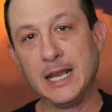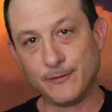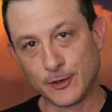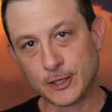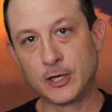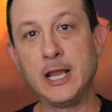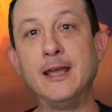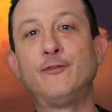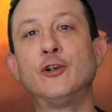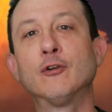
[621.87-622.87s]
If
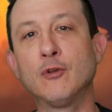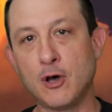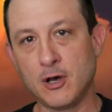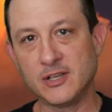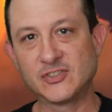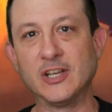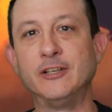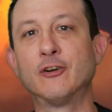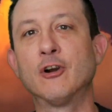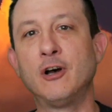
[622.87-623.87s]
you're lost
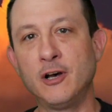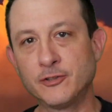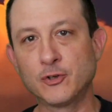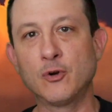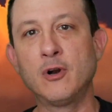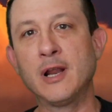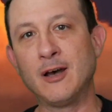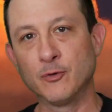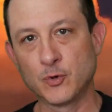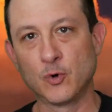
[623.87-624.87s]
and you're a hunter or
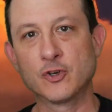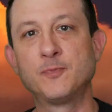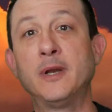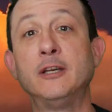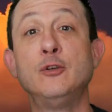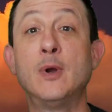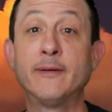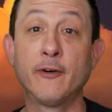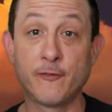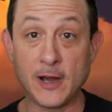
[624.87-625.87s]
an outdoorsman and you
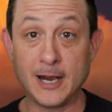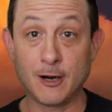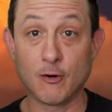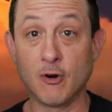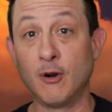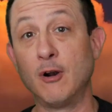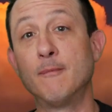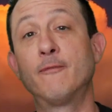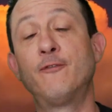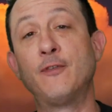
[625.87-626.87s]
have a
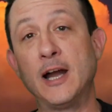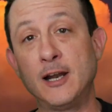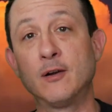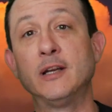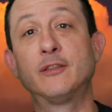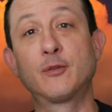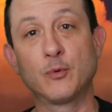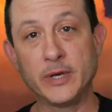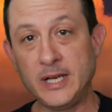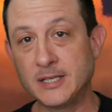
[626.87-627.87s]
firearm, fire it
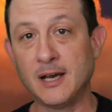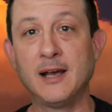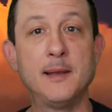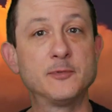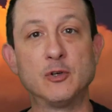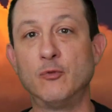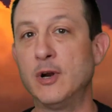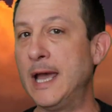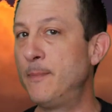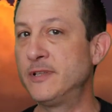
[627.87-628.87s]
three times in
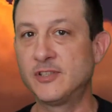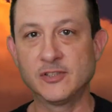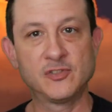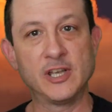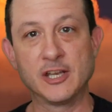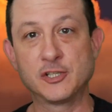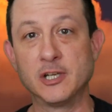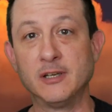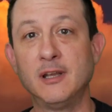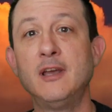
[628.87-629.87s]
rapid
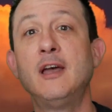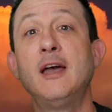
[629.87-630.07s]
succession.